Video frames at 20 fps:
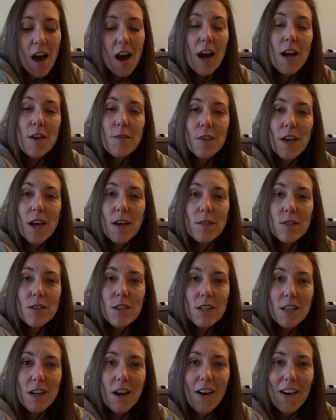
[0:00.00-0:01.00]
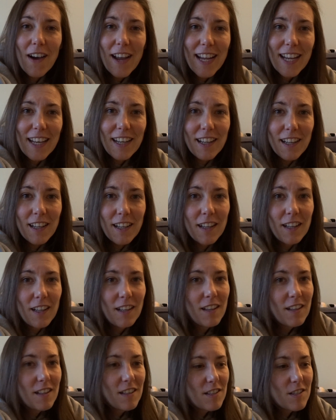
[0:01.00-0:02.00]
I found 9
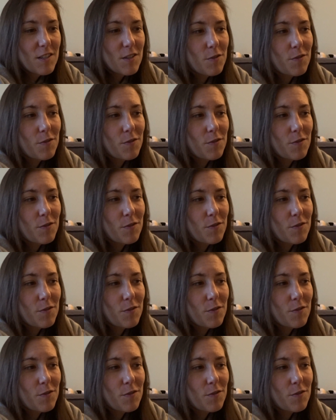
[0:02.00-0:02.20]
to